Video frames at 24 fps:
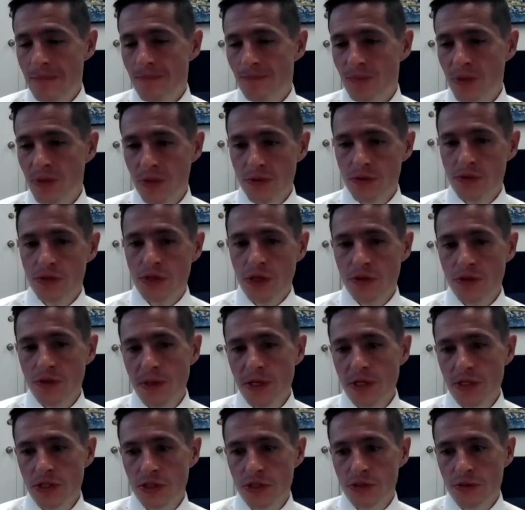And then there's other
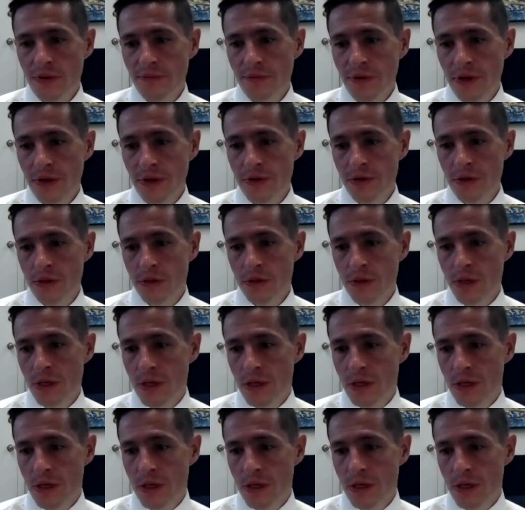patients who have other